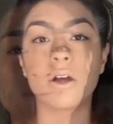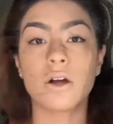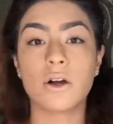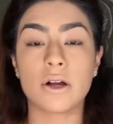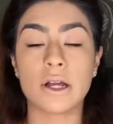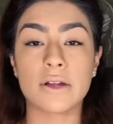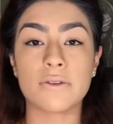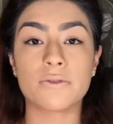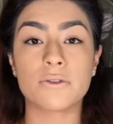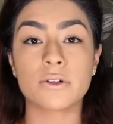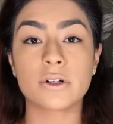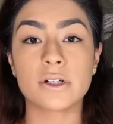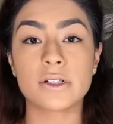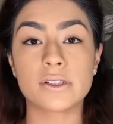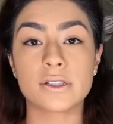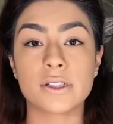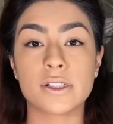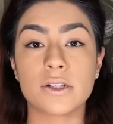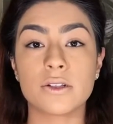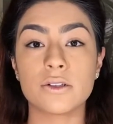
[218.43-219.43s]
Okay, for
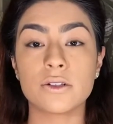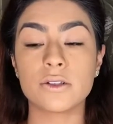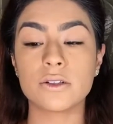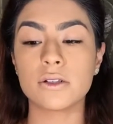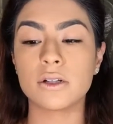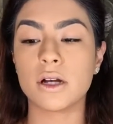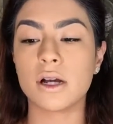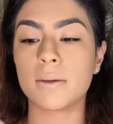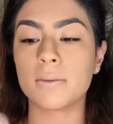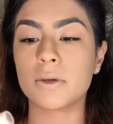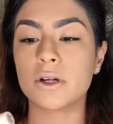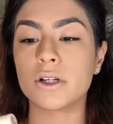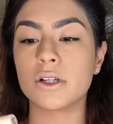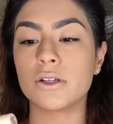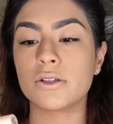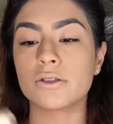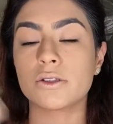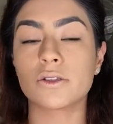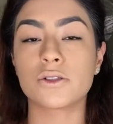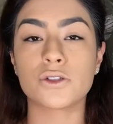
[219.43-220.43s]
concealer, I'm going to
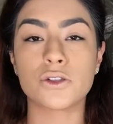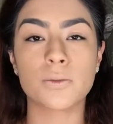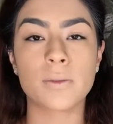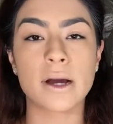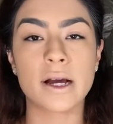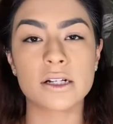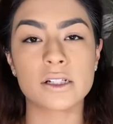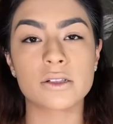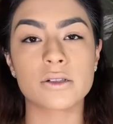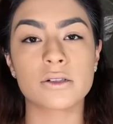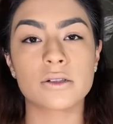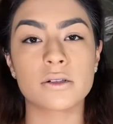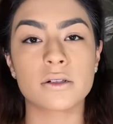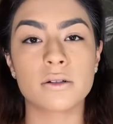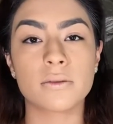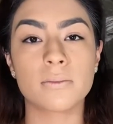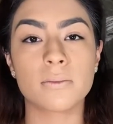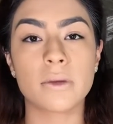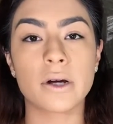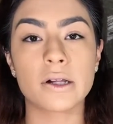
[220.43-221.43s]
use the True Match
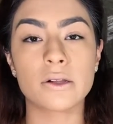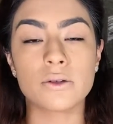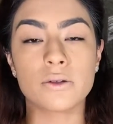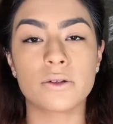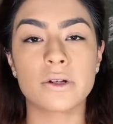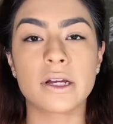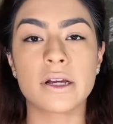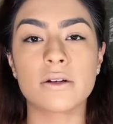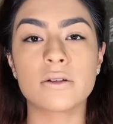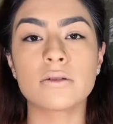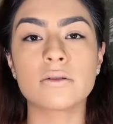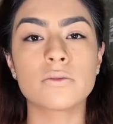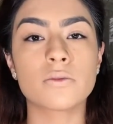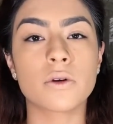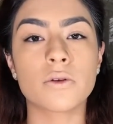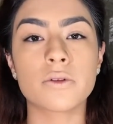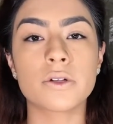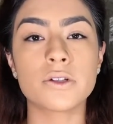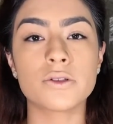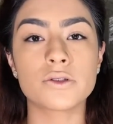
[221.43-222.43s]
by L'Oreal,
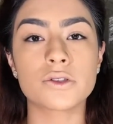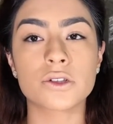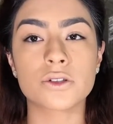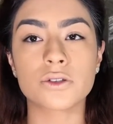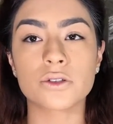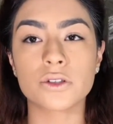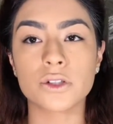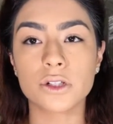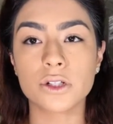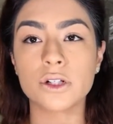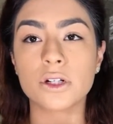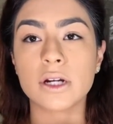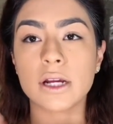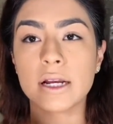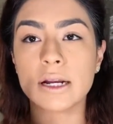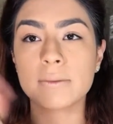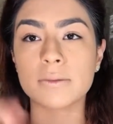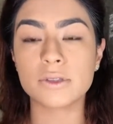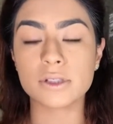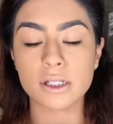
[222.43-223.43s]
what we used earlier.
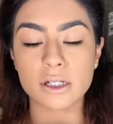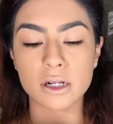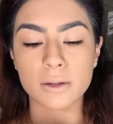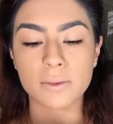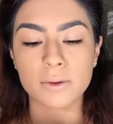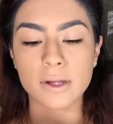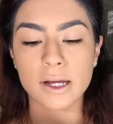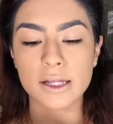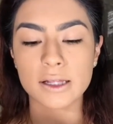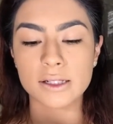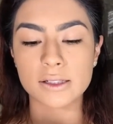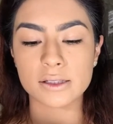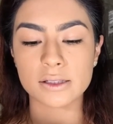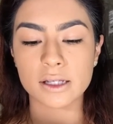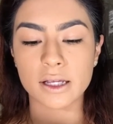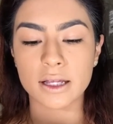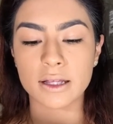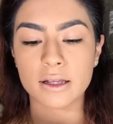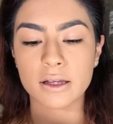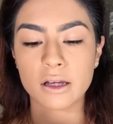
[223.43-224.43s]
And I'm just going to apply this,
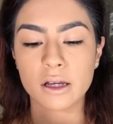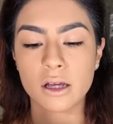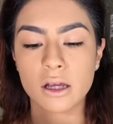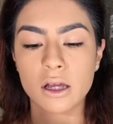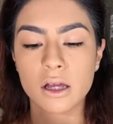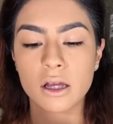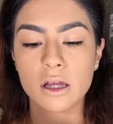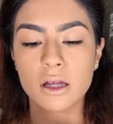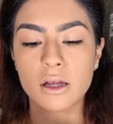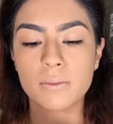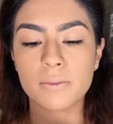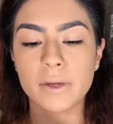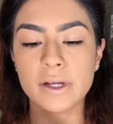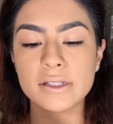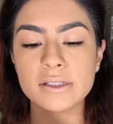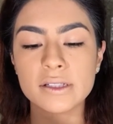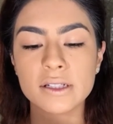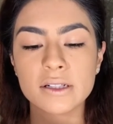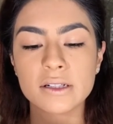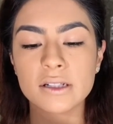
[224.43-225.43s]
like,
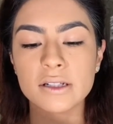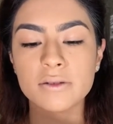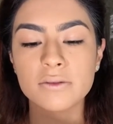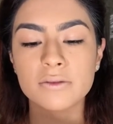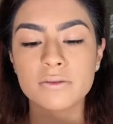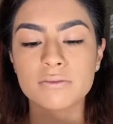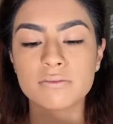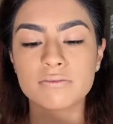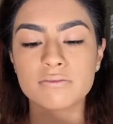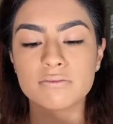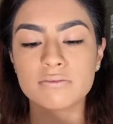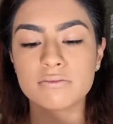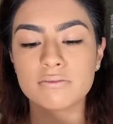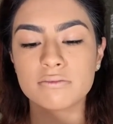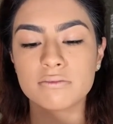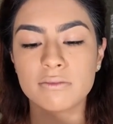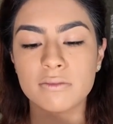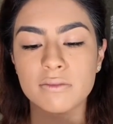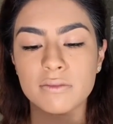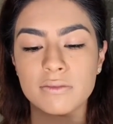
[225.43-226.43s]
basically
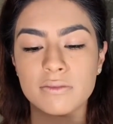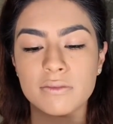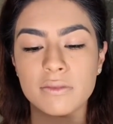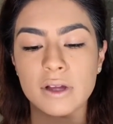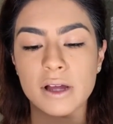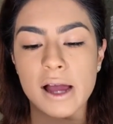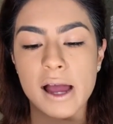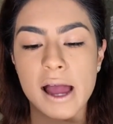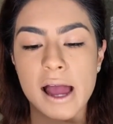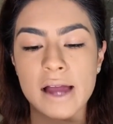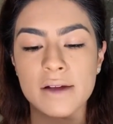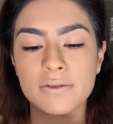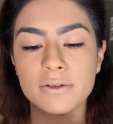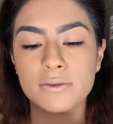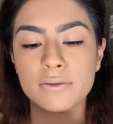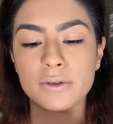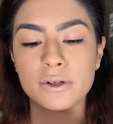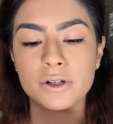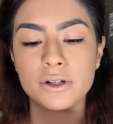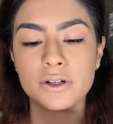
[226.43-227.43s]

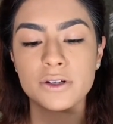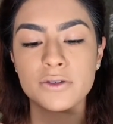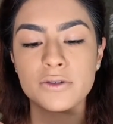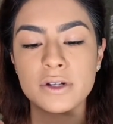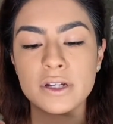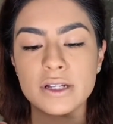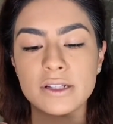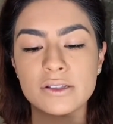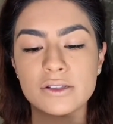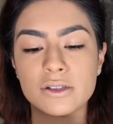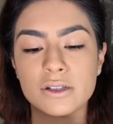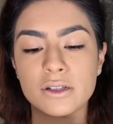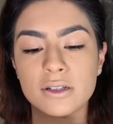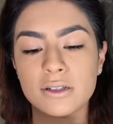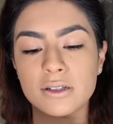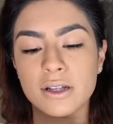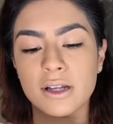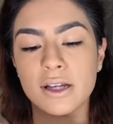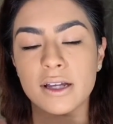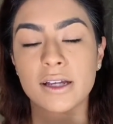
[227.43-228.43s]
everywhere you need to,
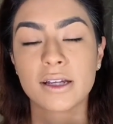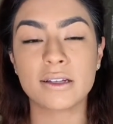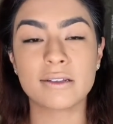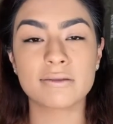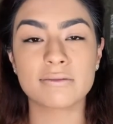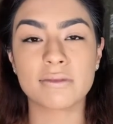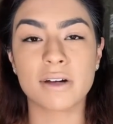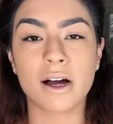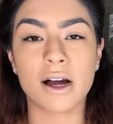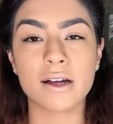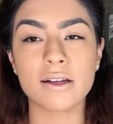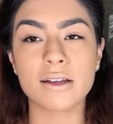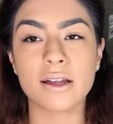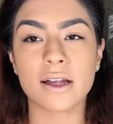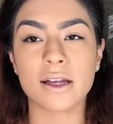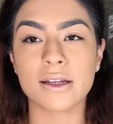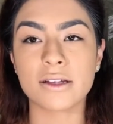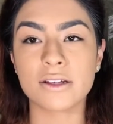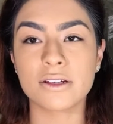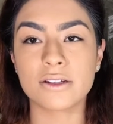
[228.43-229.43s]
like,
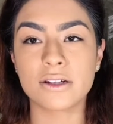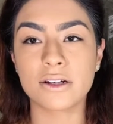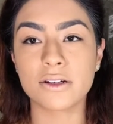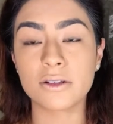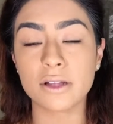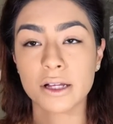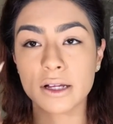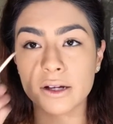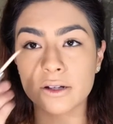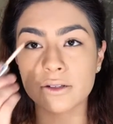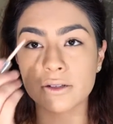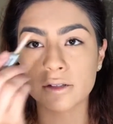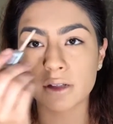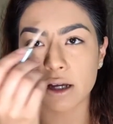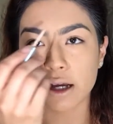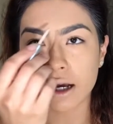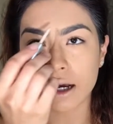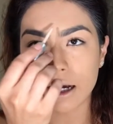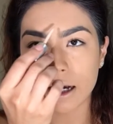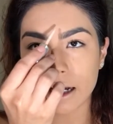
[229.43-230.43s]
highlight, you know? Like, under
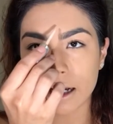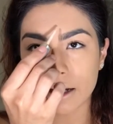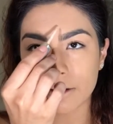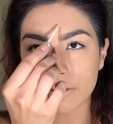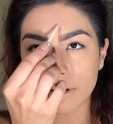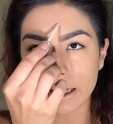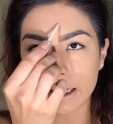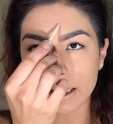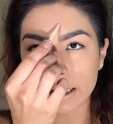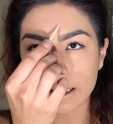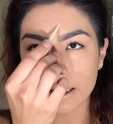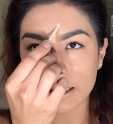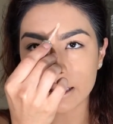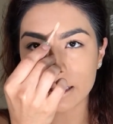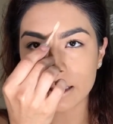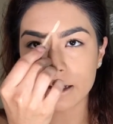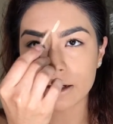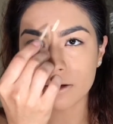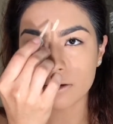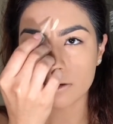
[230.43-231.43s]
the eye, right
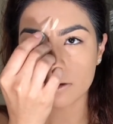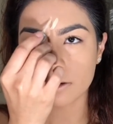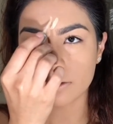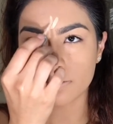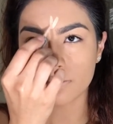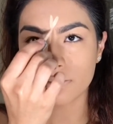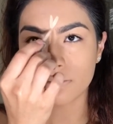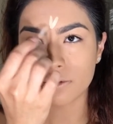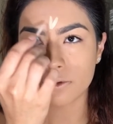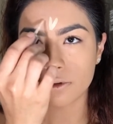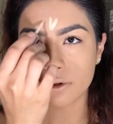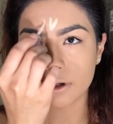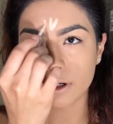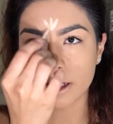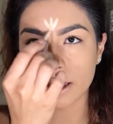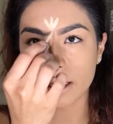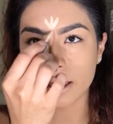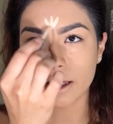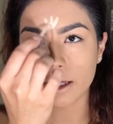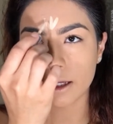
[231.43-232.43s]
here, on the
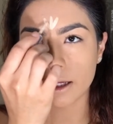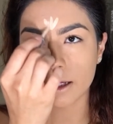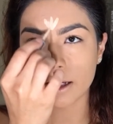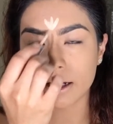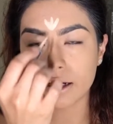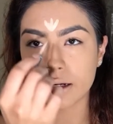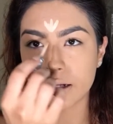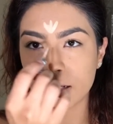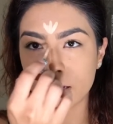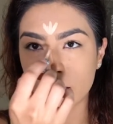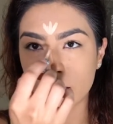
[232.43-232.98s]
forehead,